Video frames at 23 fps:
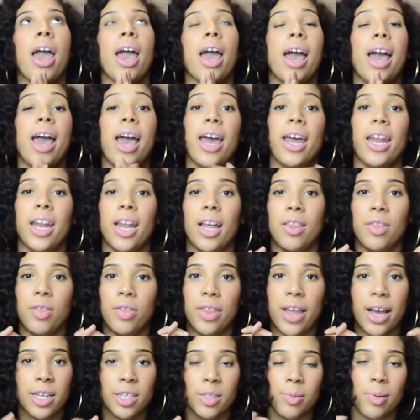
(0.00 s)
and
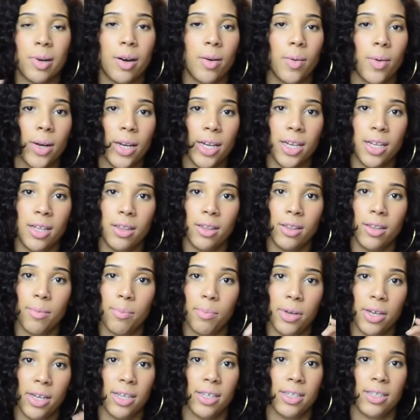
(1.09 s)
that's probably the
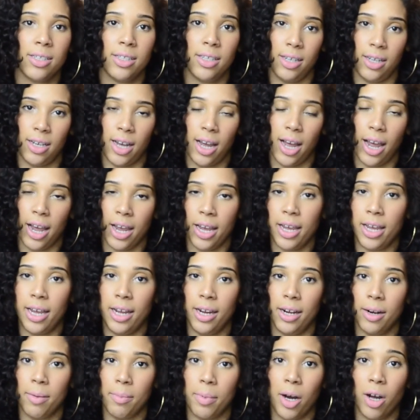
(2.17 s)
biggest thing I
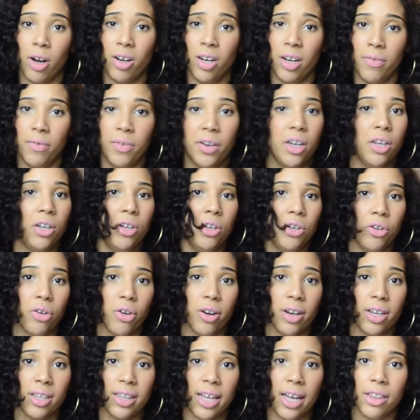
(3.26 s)
hate about living in New
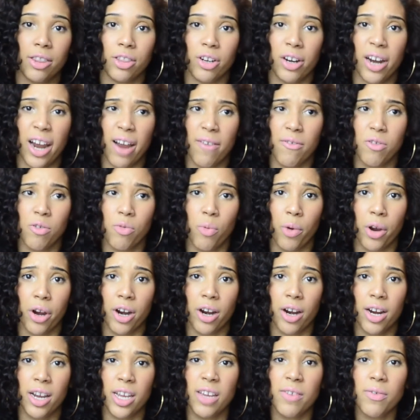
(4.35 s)
York, that they're
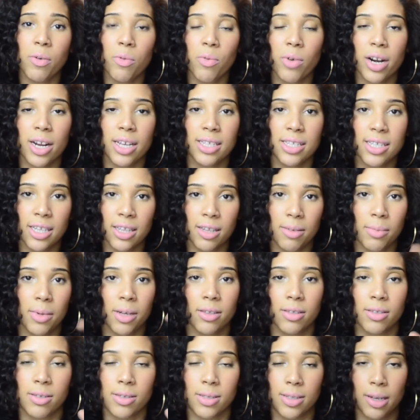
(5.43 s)
everywhere. Even when I see them
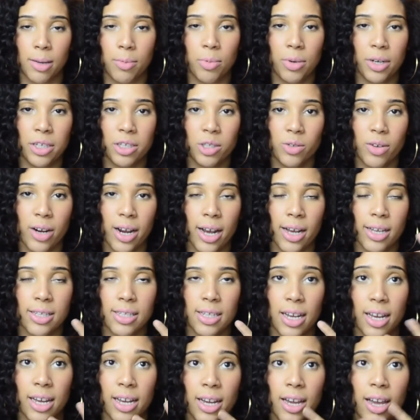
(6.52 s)
on the subway tracks,
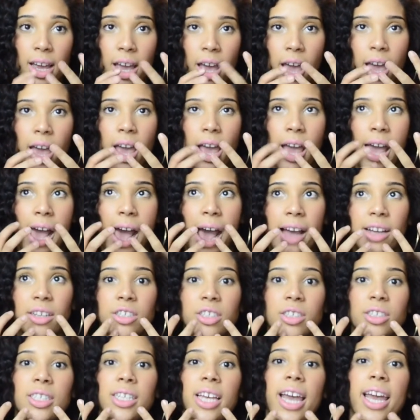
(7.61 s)
like, I
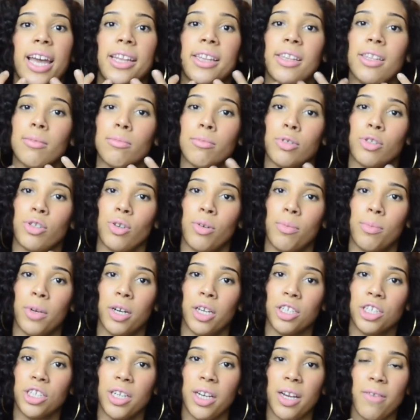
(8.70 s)
just hate them so
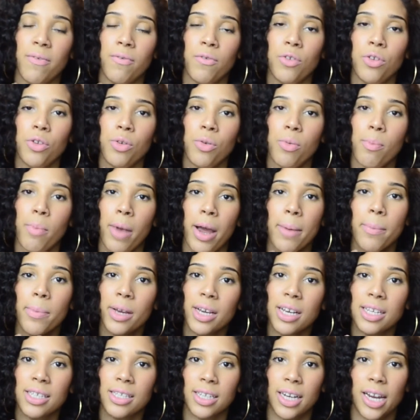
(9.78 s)
much. If my
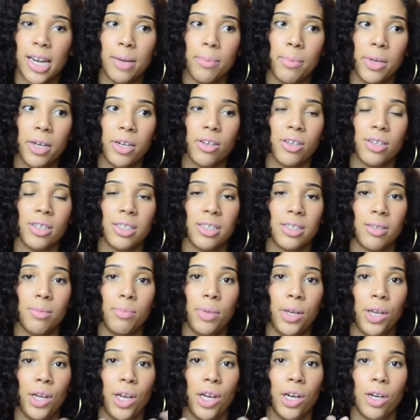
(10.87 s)
biggest nightmare is to
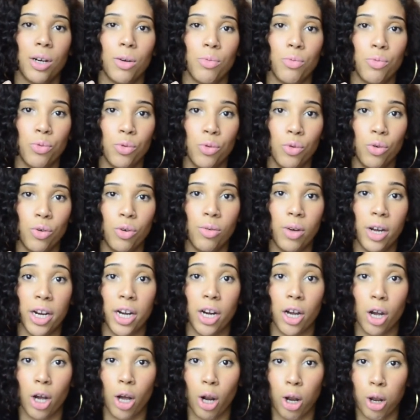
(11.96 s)
be in a room, in
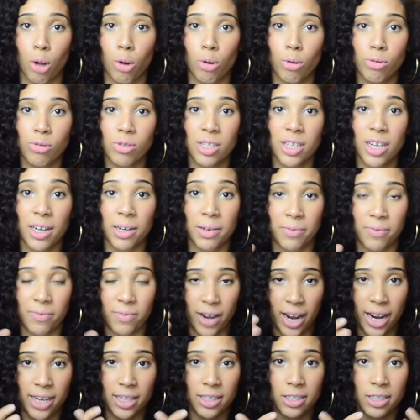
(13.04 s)
a closed,
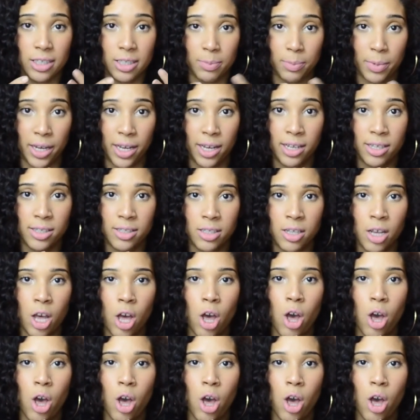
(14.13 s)
confined space